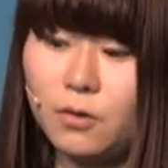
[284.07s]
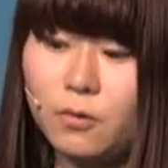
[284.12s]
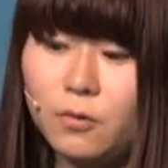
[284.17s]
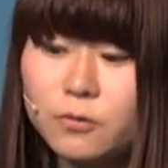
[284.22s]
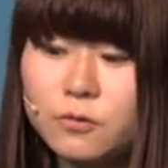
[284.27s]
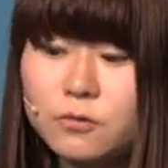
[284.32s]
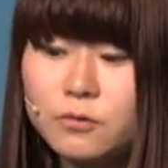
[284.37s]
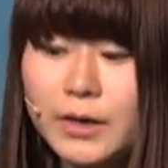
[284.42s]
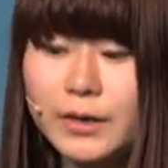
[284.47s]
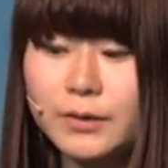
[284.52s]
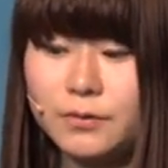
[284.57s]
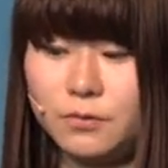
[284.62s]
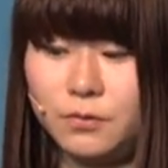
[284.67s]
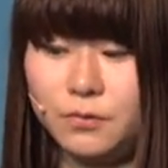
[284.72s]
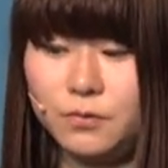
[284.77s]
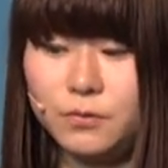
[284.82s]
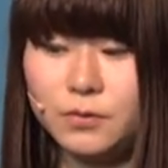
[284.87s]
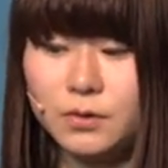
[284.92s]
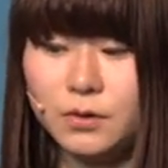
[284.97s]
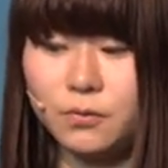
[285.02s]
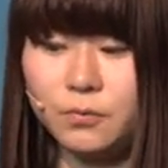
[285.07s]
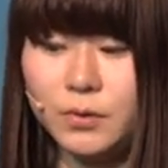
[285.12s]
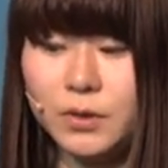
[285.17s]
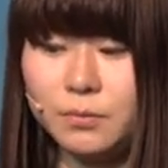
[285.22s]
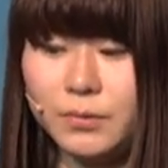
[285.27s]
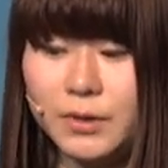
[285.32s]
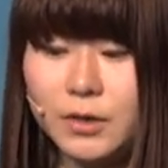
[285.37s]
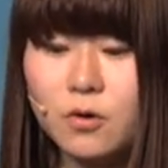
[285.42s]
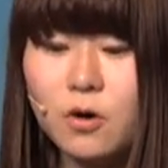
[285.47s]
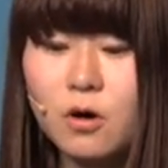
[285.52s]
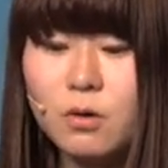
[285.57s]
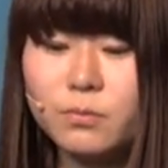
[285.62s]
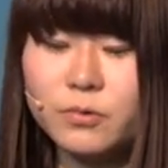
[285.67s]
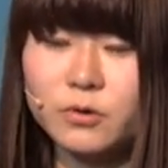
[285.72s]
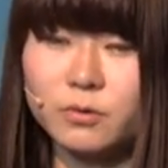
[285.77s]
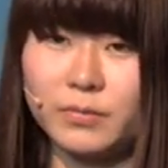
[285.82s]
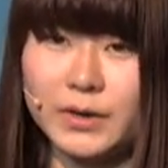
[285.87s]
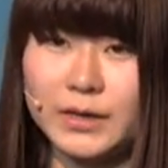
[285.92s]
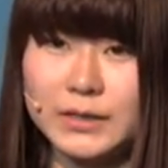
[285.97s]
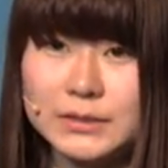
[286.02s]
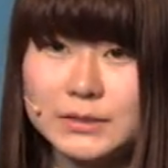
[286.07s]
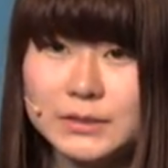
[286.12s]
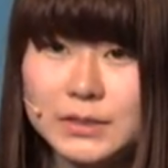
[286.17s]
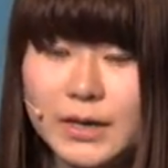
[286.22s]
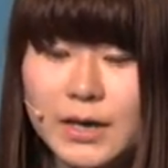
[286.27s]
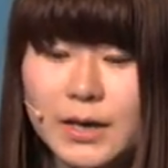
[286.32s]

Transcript: authorized user will be compromised,